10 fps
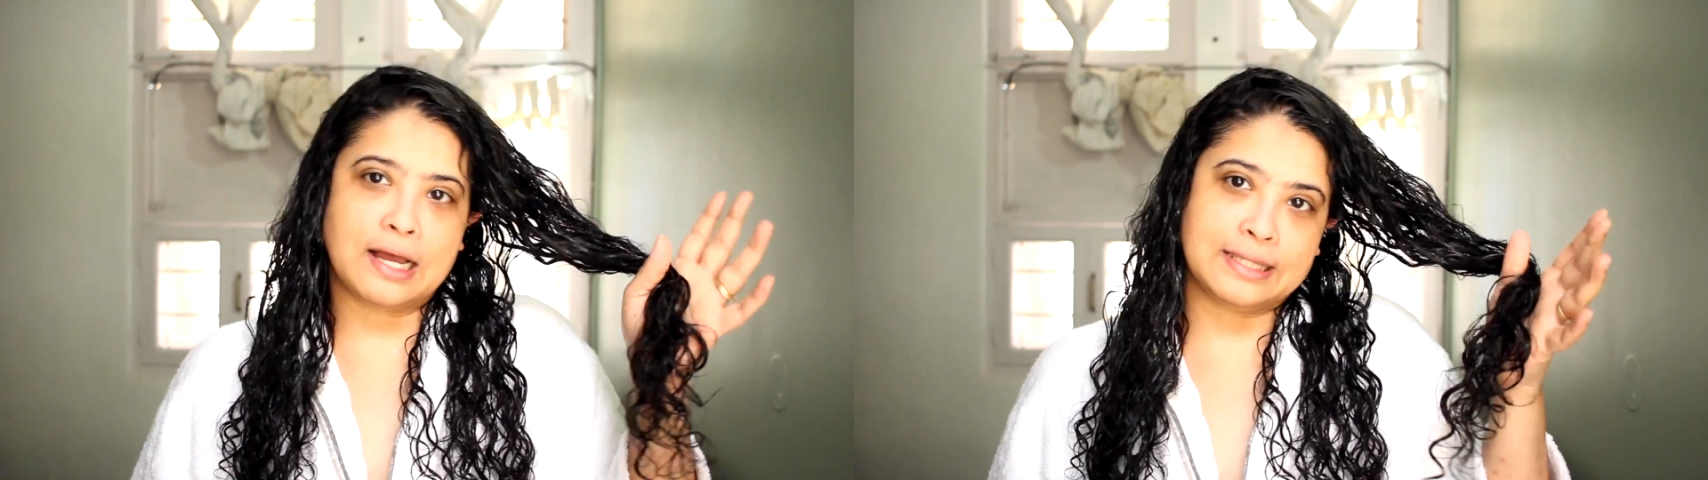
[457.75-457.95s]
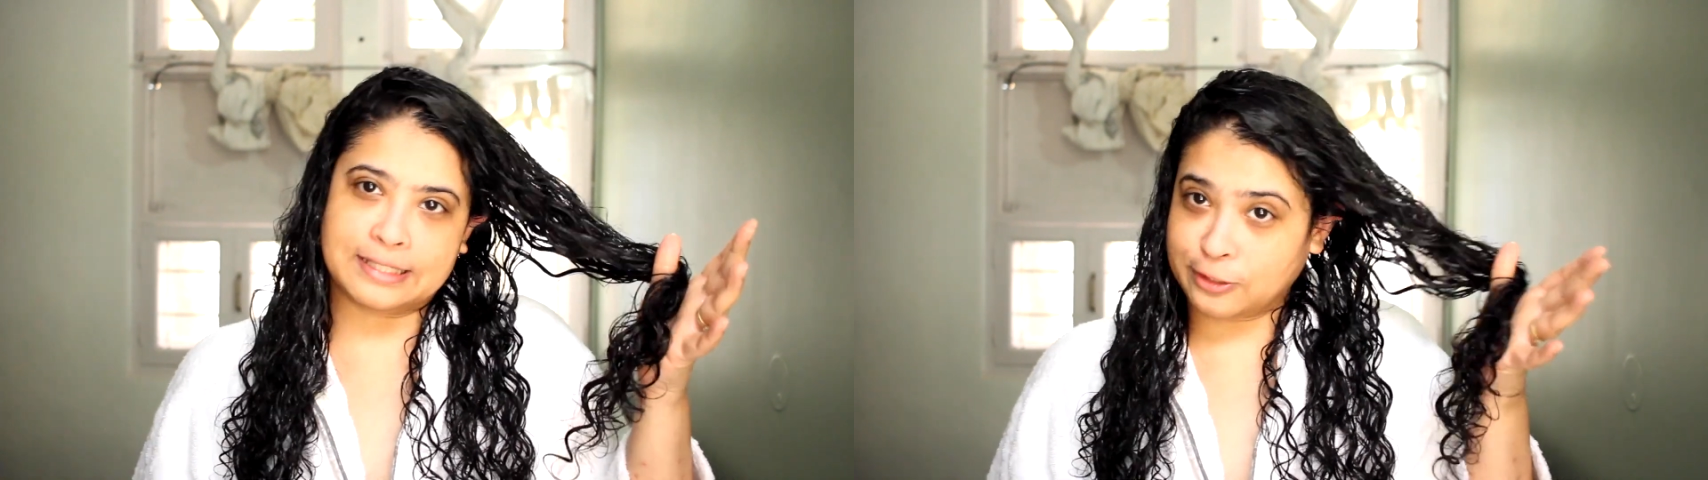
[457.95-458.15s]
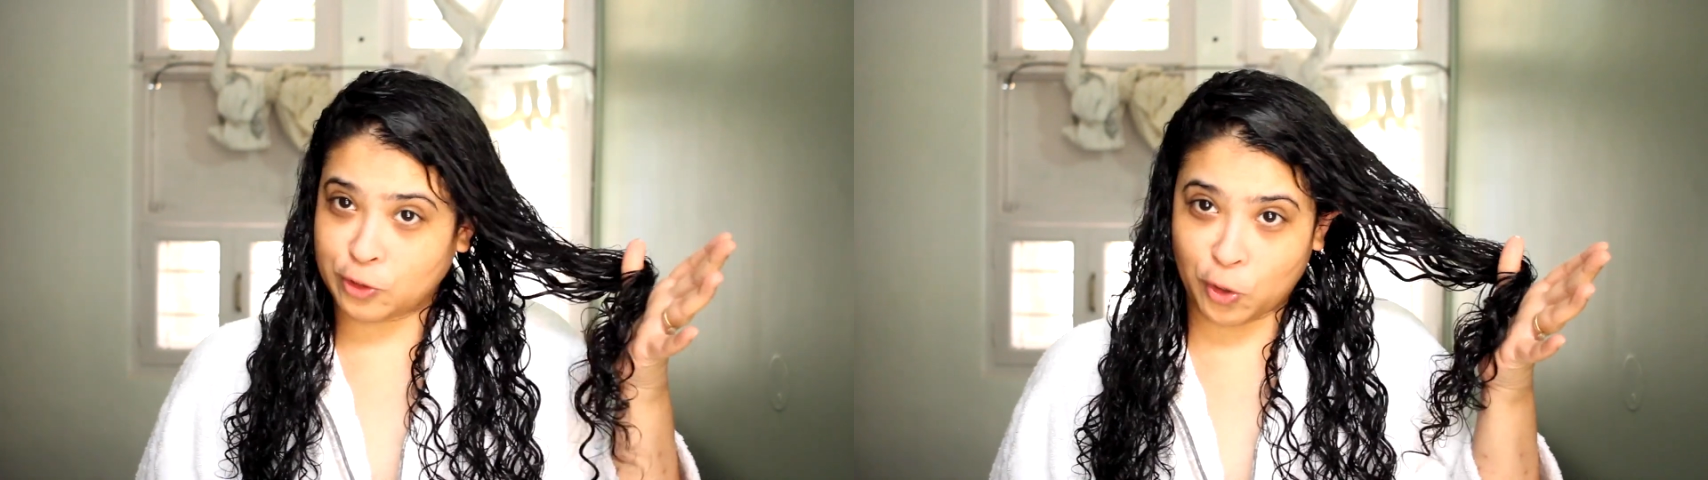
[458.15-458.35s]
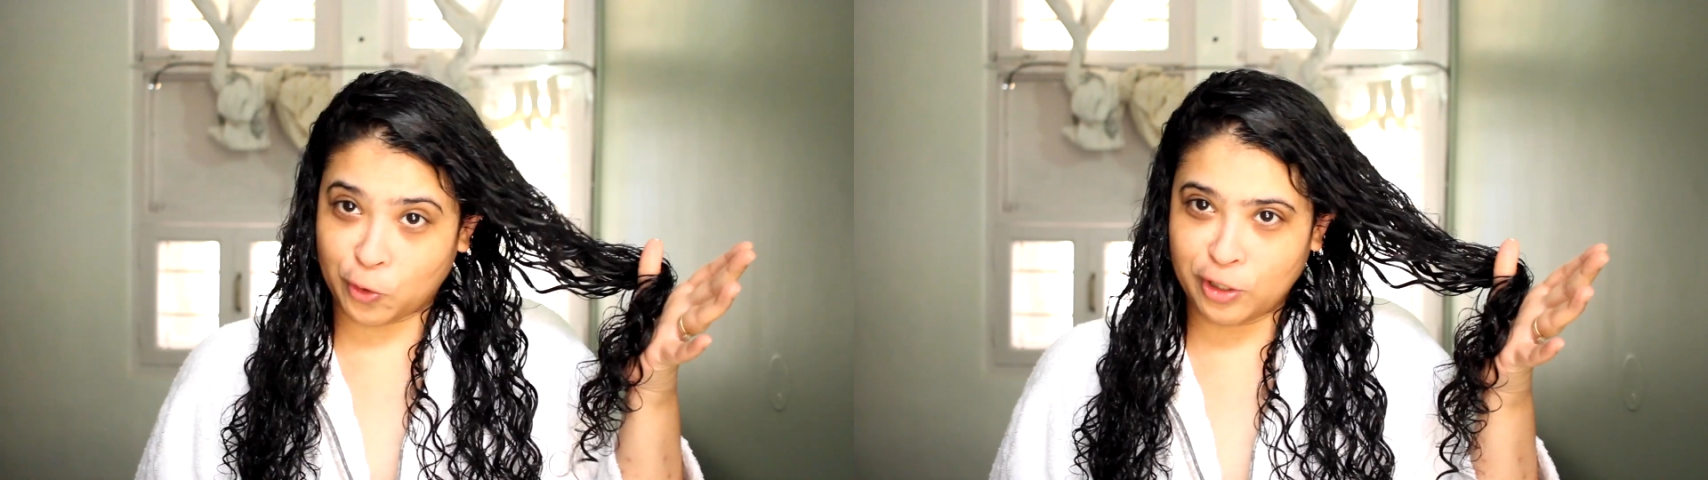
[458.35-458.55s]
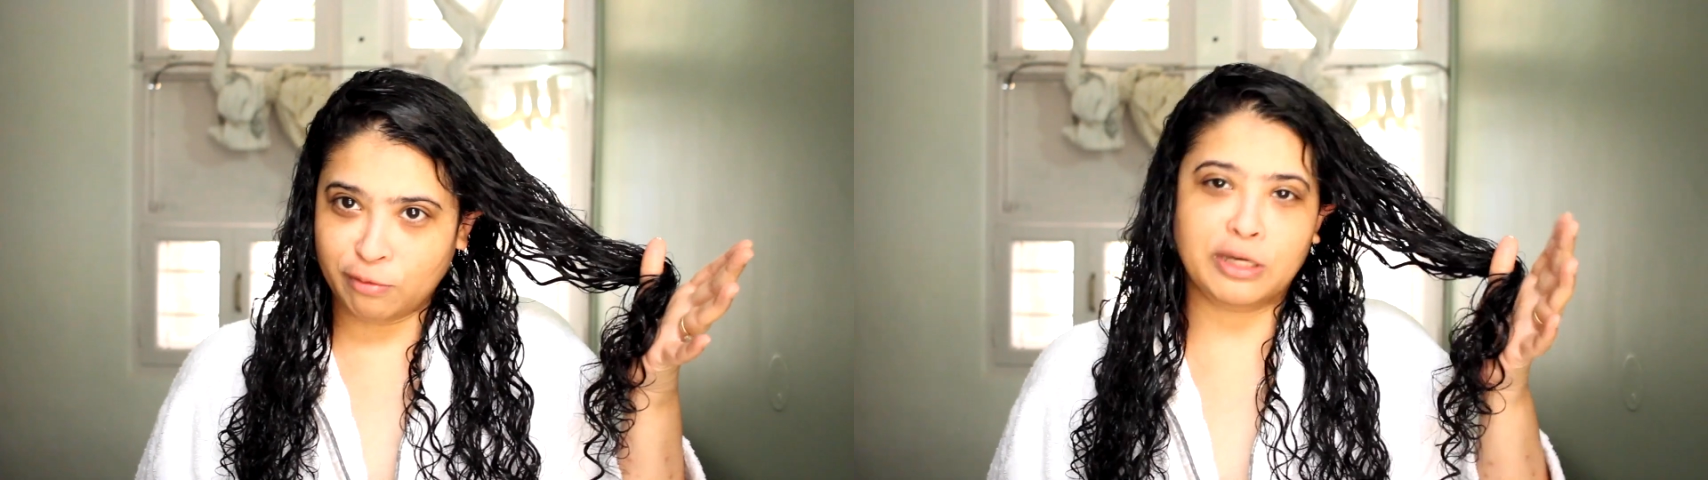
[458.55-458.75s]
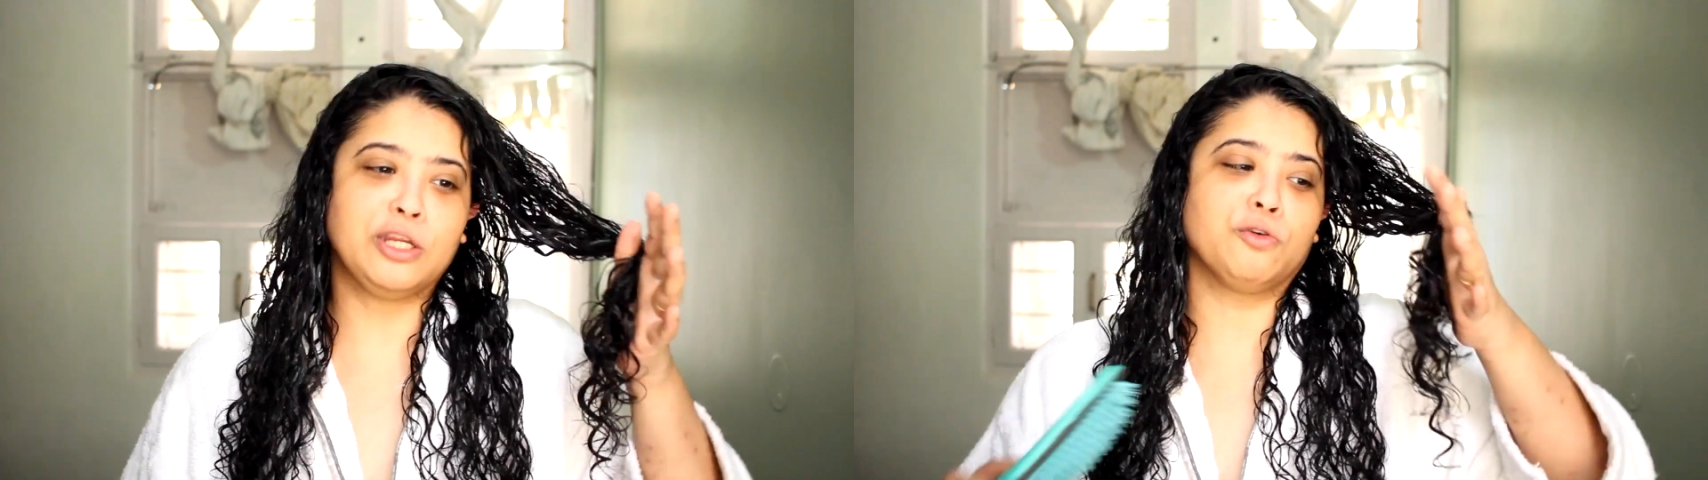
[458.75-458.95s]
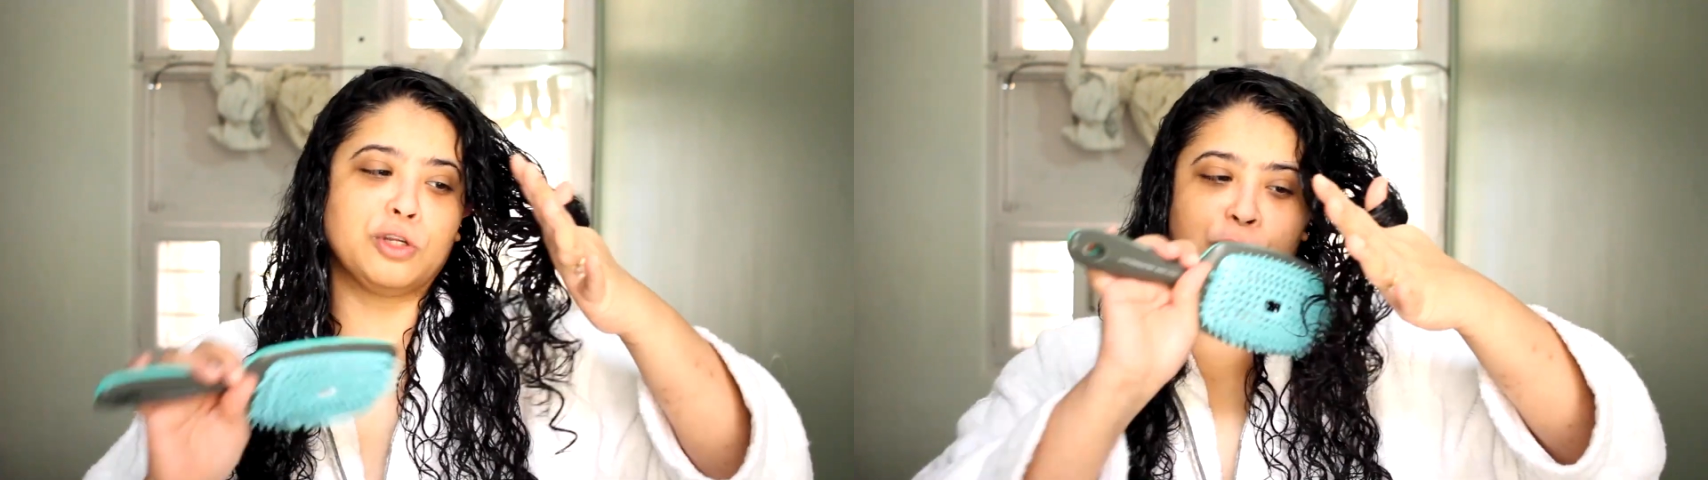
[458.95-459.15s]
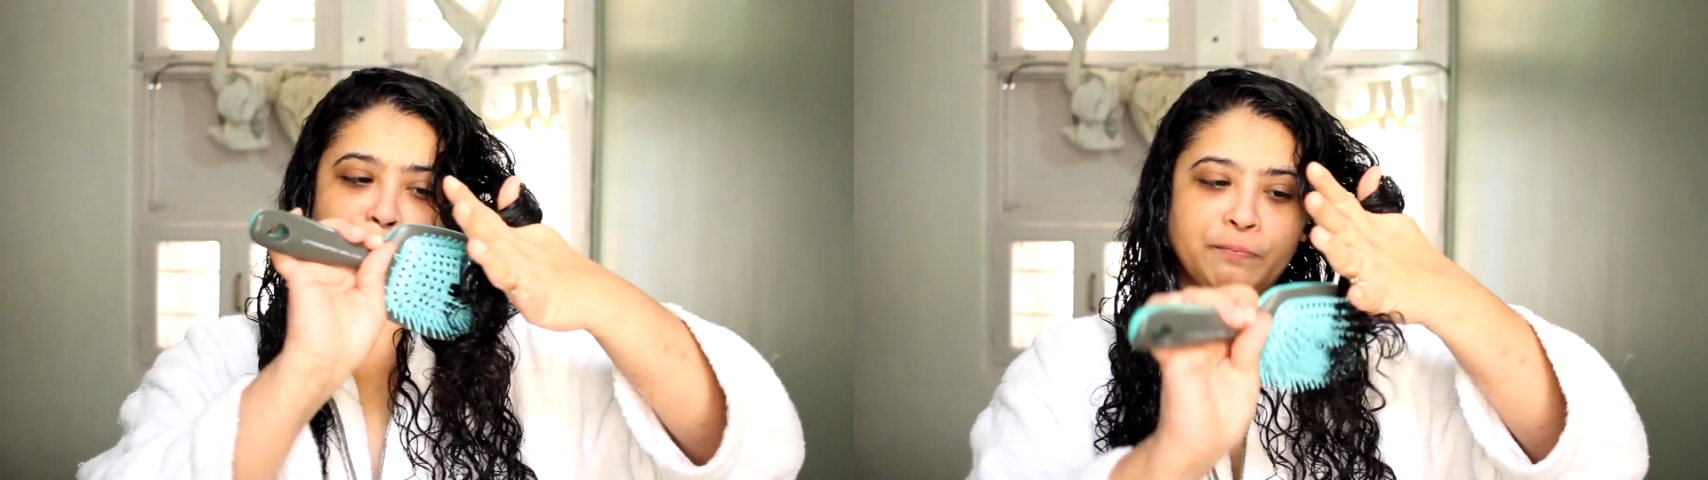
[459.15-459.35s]
this is not going to be new
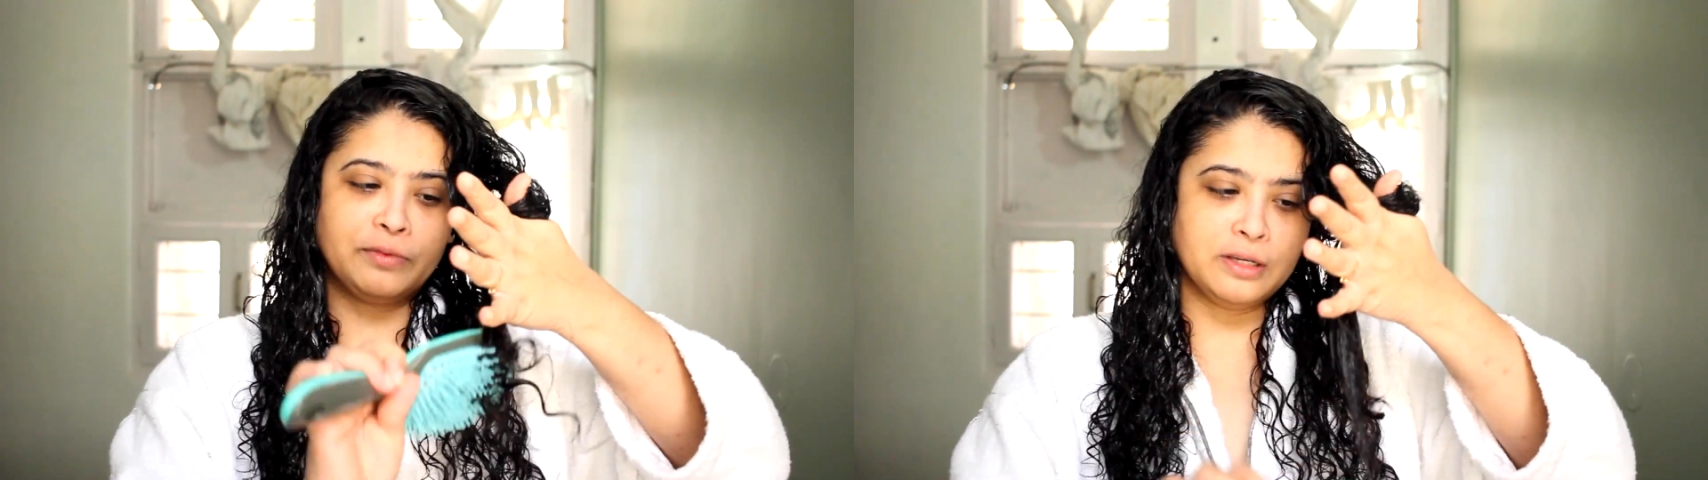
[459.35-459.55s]
to you,